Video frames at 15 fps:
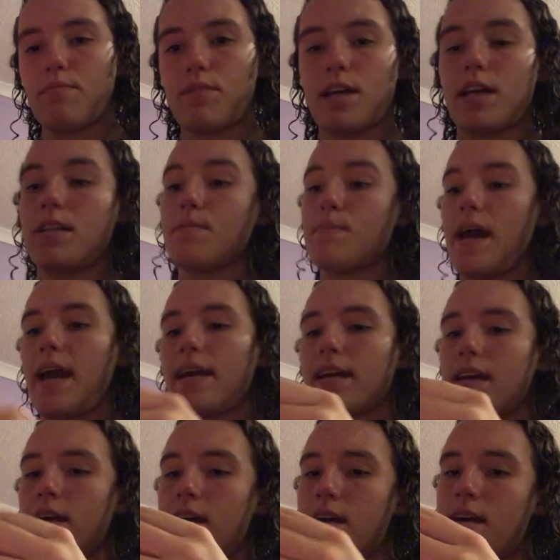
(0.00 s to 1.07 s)
Brand
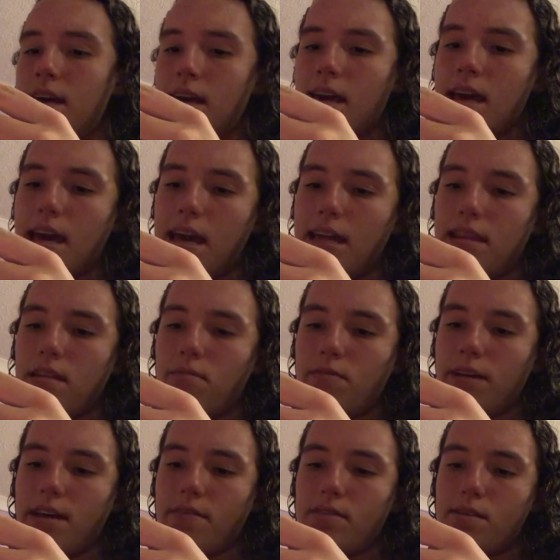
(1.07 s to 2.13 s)
MAC. And then
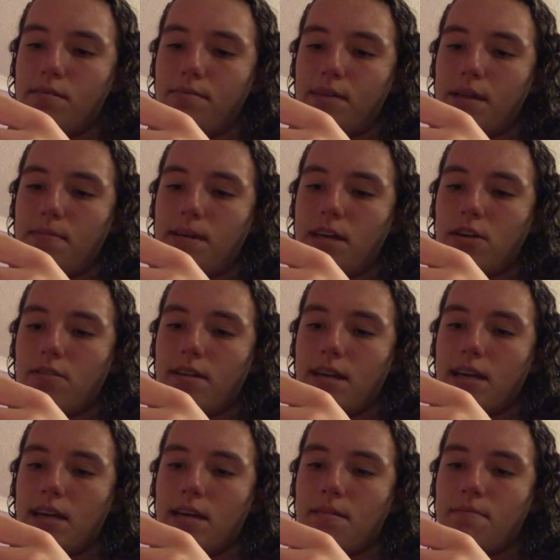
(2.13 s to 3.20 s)
we have some BB
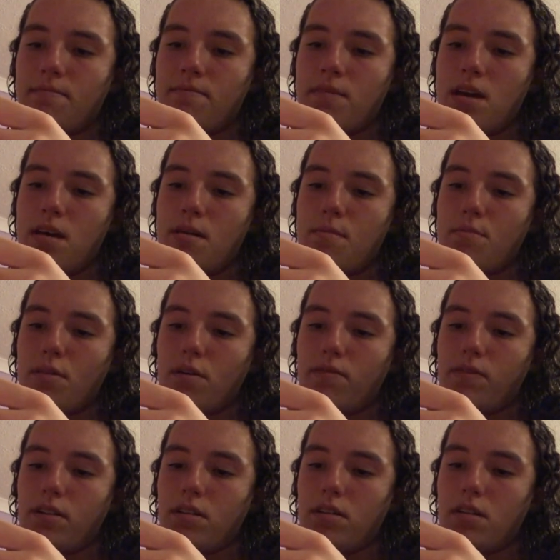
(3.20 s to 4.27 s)
cream,
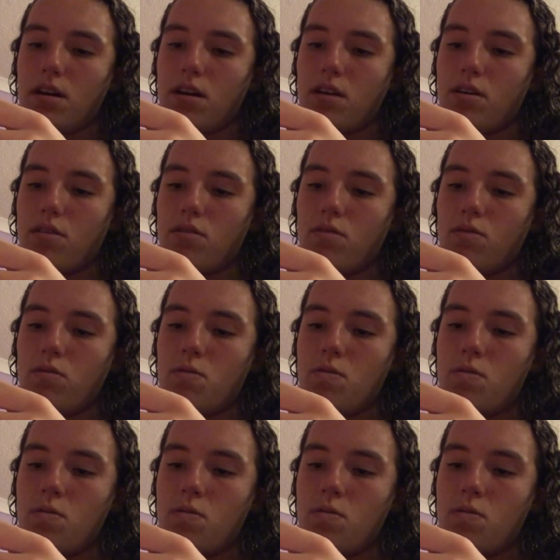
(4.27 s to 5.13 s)
Perfect Glow.